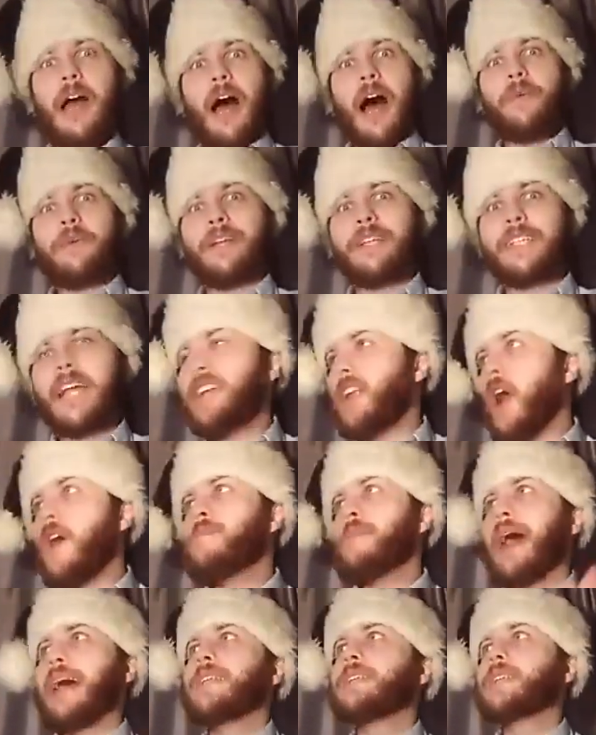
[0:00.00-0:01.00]
I'm going to say no
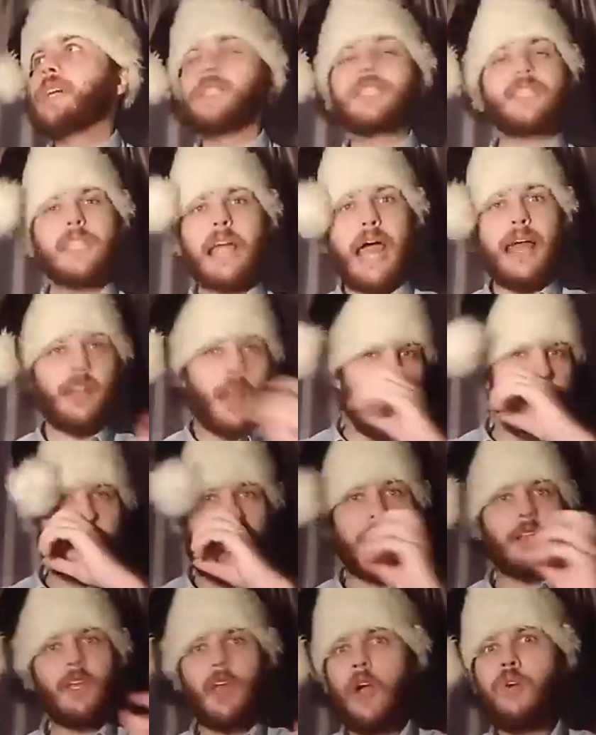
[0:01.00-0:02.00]
man does that. No
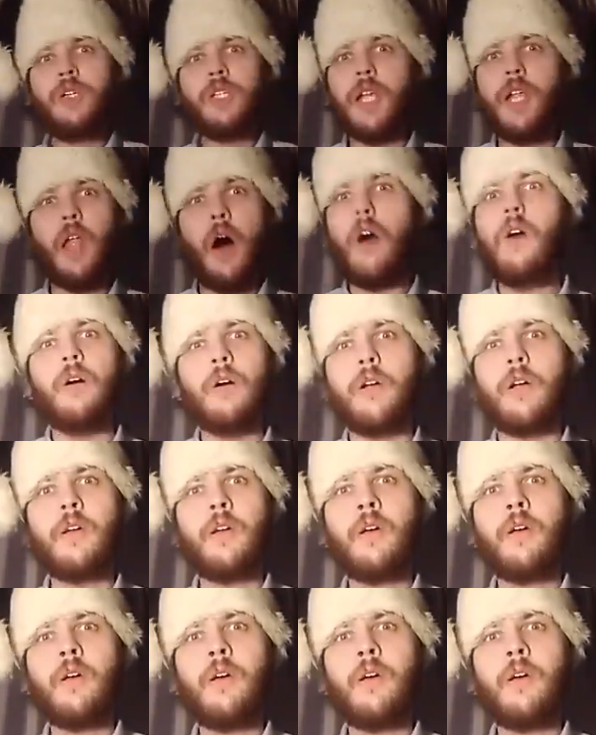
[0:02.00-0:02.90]
man goes along